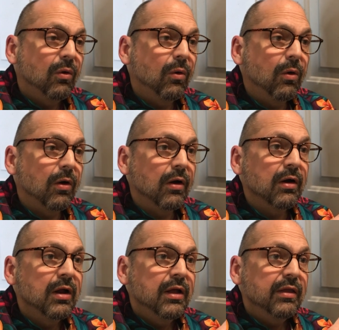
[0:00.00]

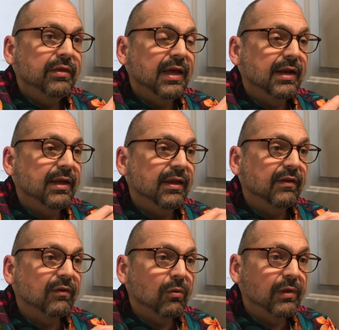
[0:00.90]
or that
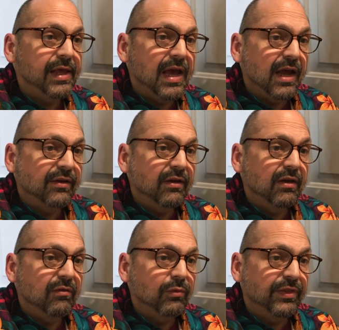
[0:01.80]
is only
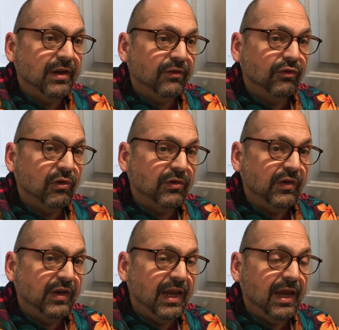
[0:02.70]
active within a
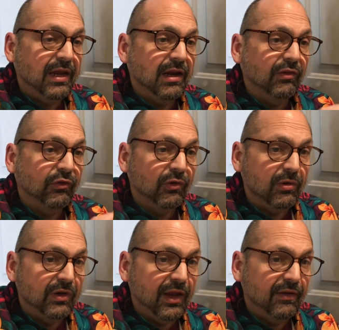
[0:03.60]
certain date on
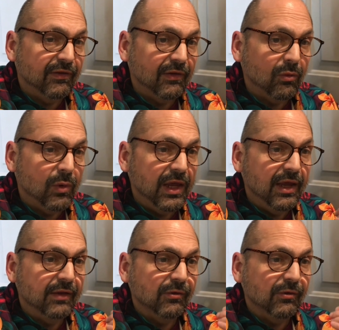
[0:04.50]
certain days of the week